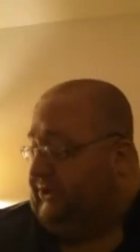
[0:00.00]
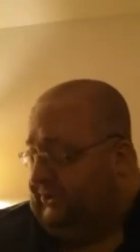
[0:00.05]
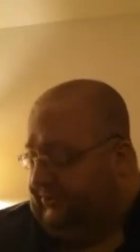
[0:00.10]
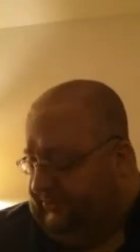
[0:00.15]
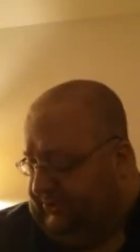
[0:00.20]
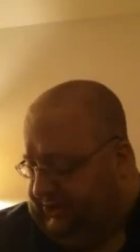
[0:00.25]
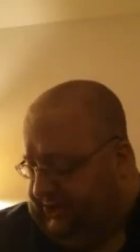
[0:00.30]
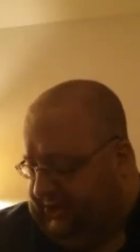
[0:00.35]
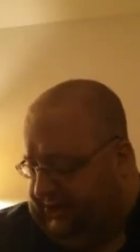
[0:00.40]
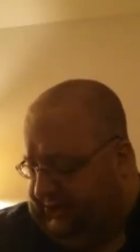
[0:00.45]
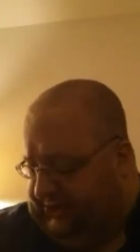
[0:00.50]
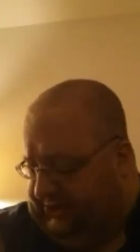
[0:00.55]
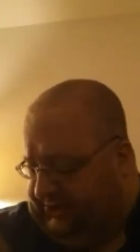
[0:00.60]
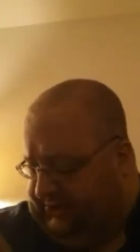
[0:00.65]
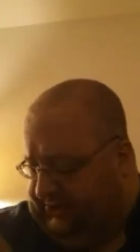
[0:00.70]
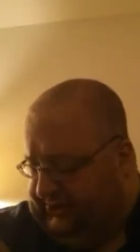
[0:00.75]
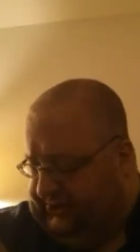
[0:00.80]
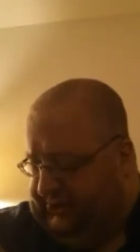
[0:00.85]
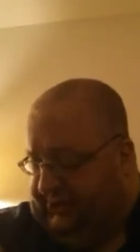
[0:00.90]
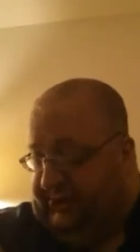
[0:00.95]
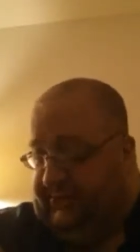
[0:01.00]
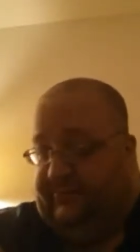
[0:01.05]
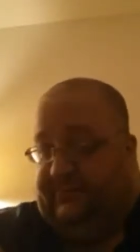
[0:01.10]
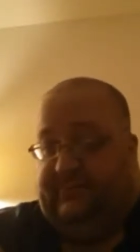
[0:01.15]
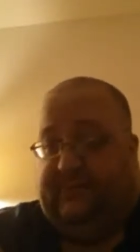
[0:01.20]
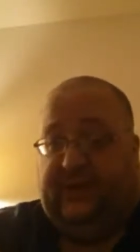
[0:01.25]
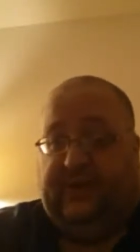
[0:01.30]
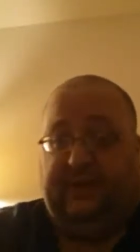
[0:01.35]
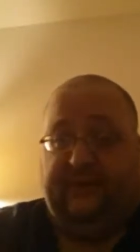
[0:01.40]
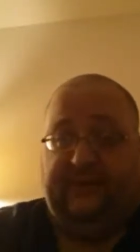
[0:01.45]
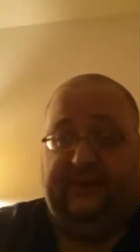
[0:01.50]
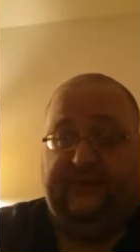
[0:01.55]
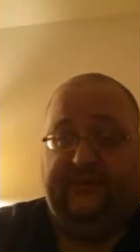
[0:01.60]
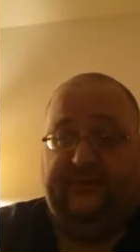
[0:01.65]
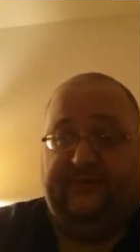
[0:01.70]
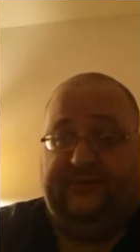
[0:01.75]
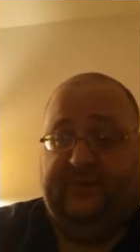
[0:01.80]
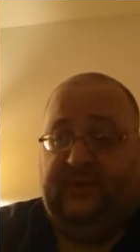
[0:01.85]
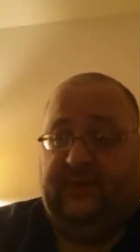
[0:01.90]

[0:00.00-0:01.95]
something changes. You know I don't know.